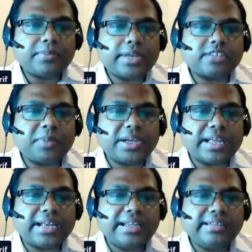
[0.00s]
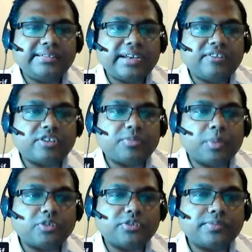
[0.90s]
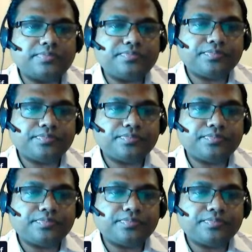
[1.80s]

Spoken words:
expect an instant response.